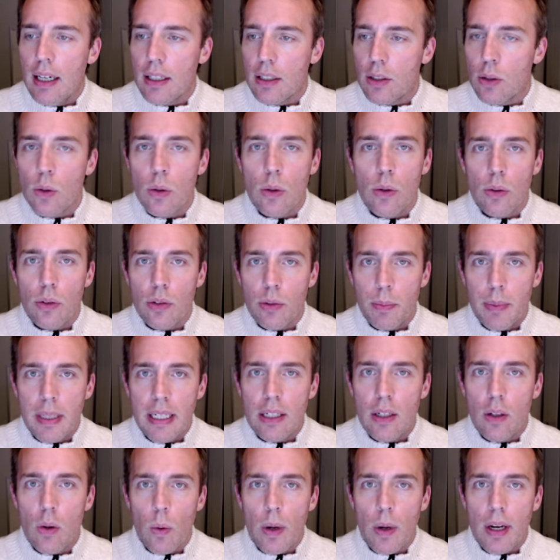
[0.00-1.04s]
Google's
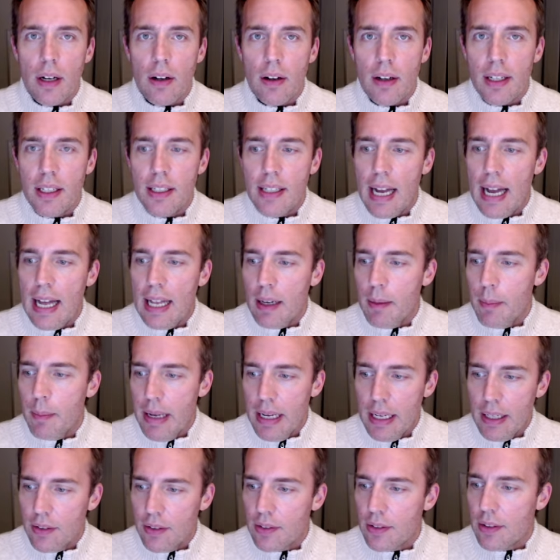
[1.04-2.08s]
BigQuery
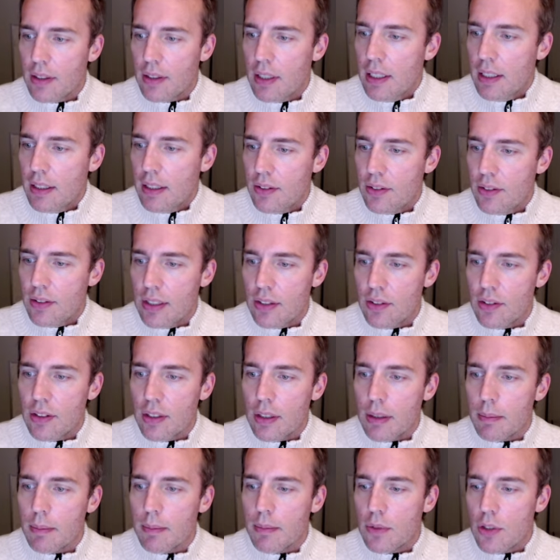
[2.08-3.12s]
database
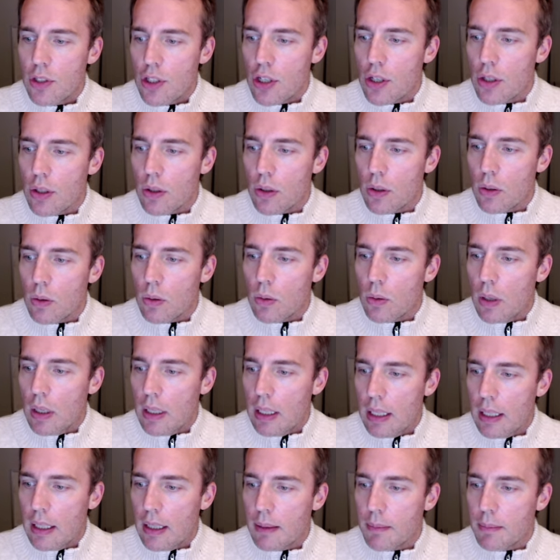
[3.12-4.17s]
system to
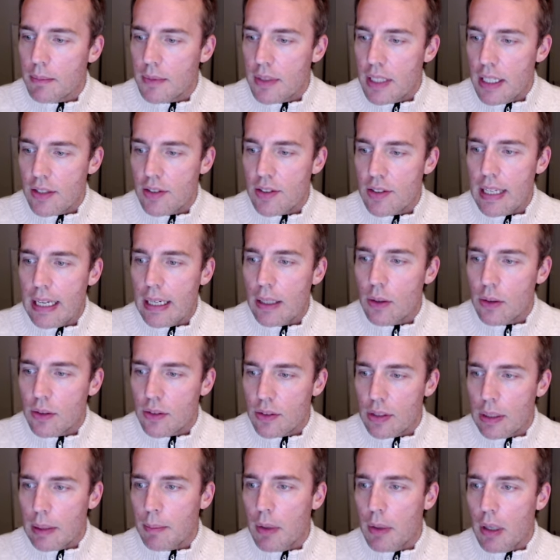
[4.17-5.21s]
test out
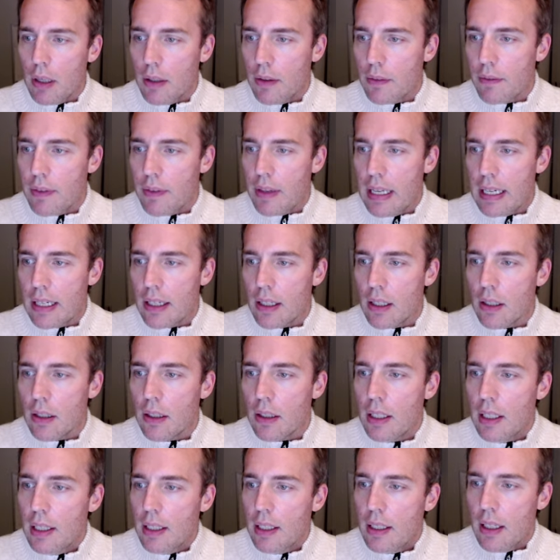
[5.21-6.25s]
some of
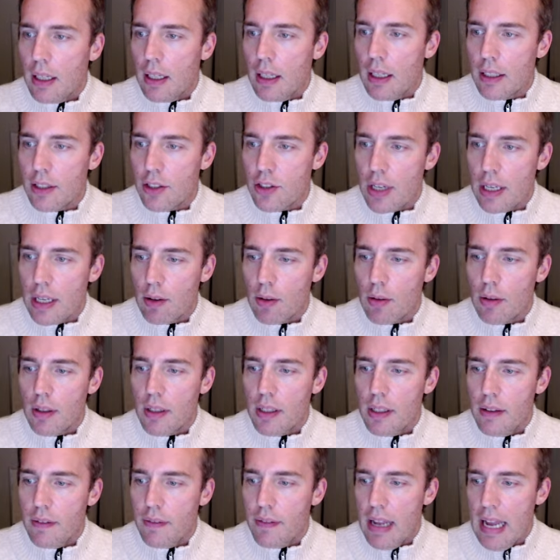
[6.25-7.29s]
their
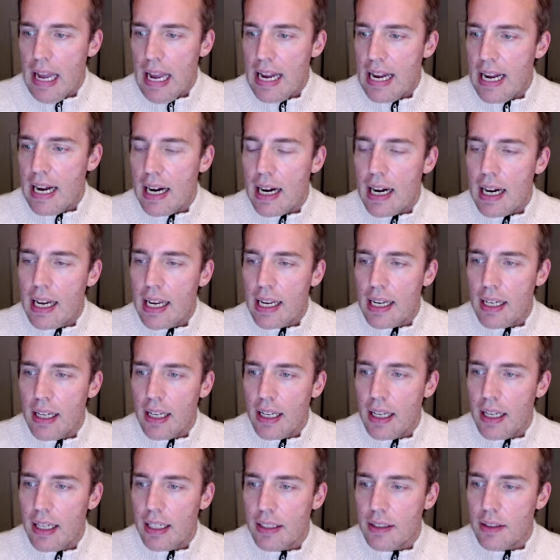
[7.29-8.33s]
generative AI
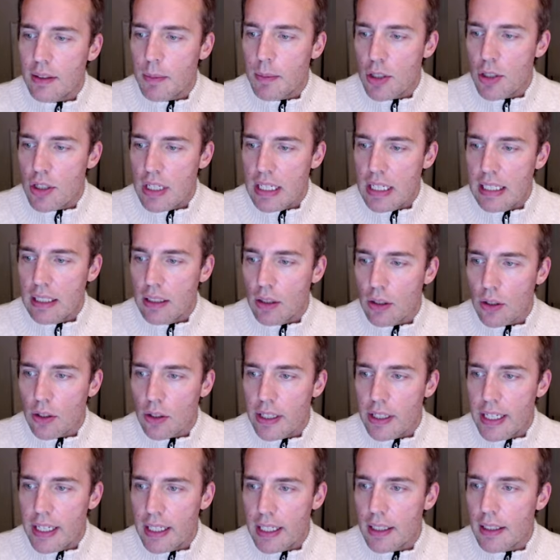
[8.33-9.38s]
and machine
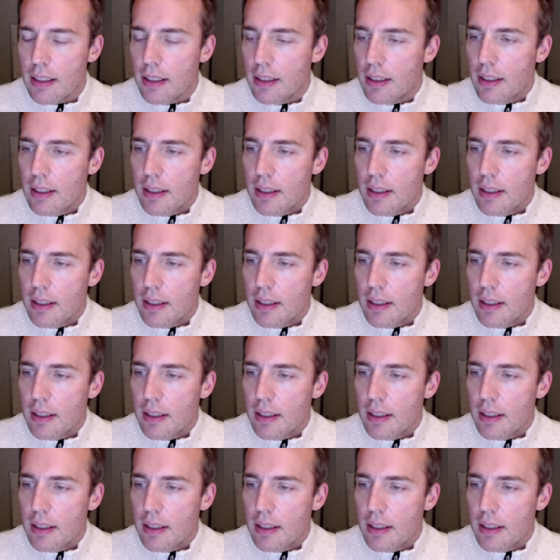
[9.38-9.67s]
learning